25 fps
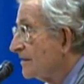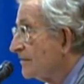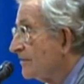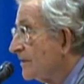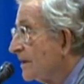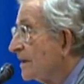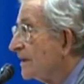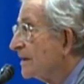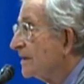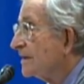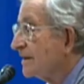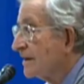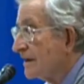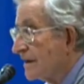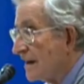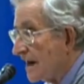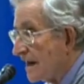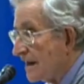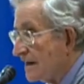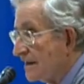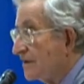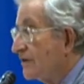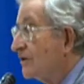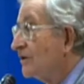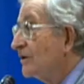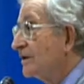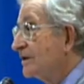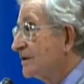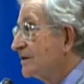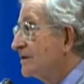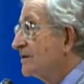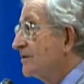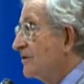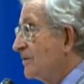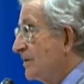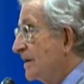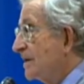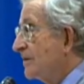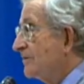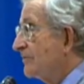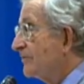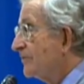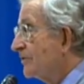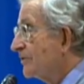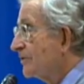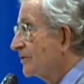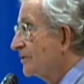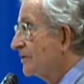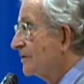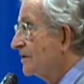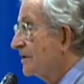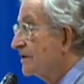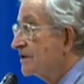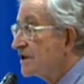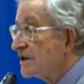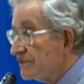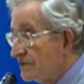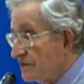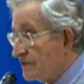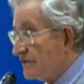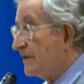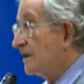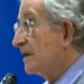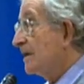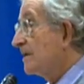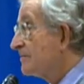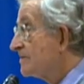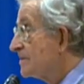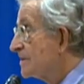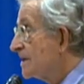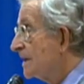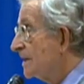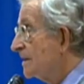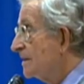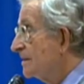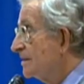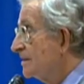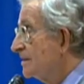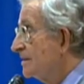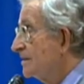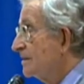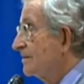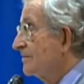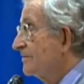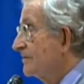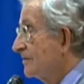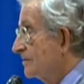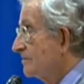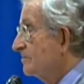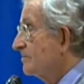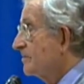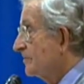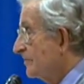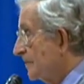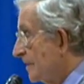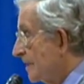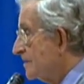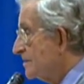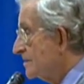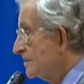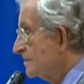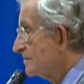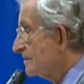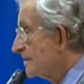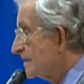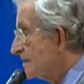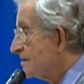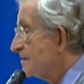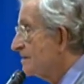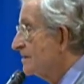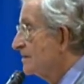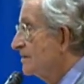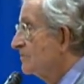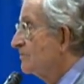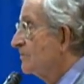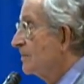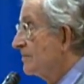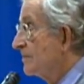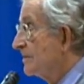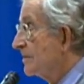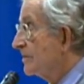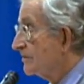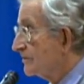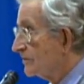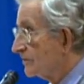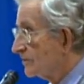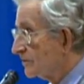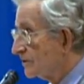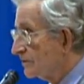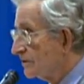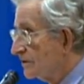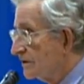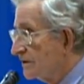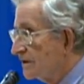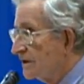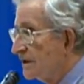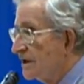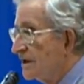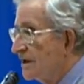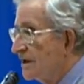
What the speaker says: Well, that caused quite a furor. She was very upset, for professional reasons. Didn't want to be overruled.